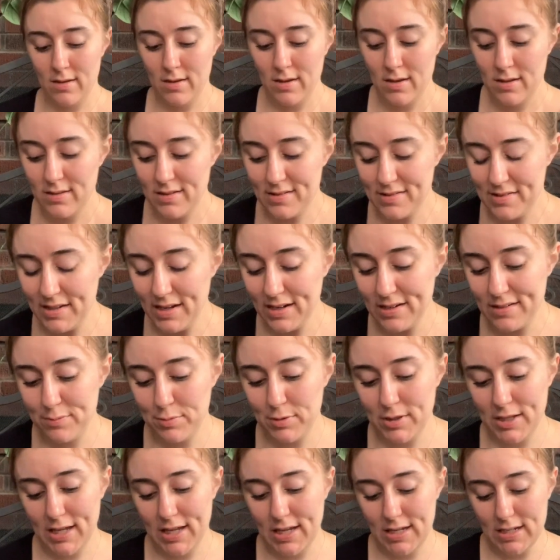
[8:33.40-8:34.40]
This next
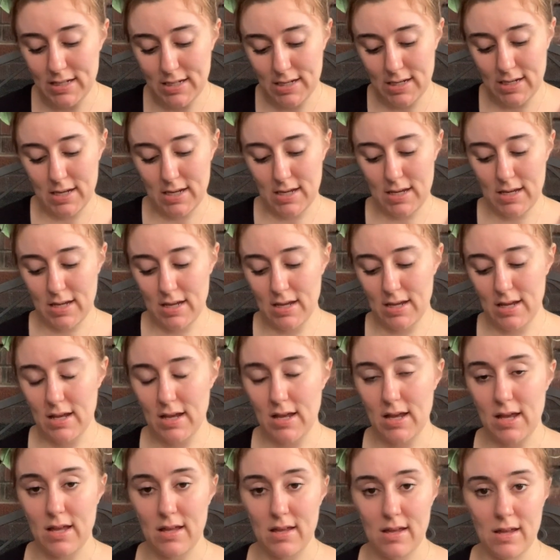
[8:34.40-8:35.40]
plant,
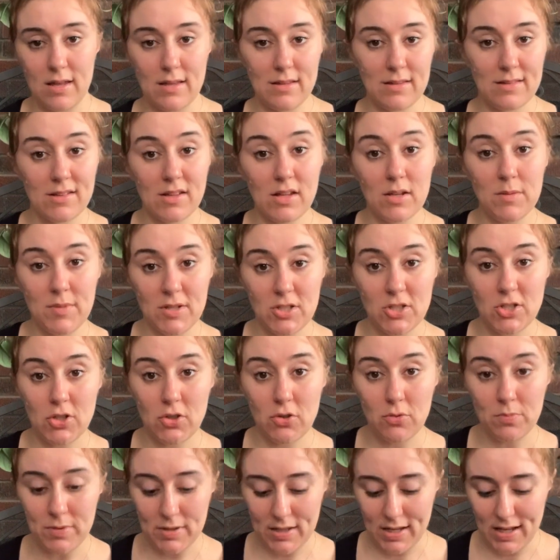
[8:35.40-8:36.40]
it's gonna be two
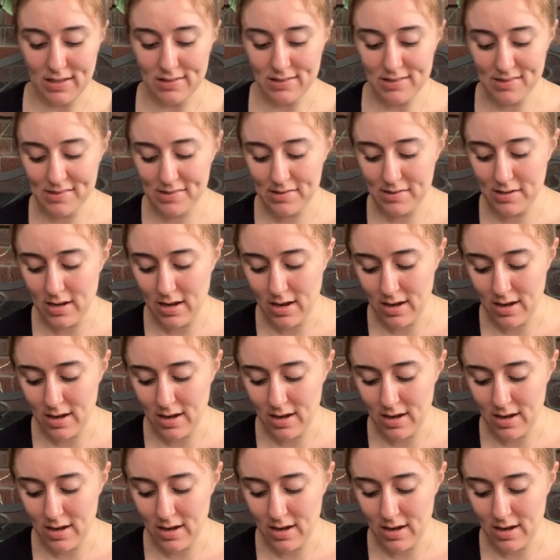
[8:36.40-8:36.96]
plants.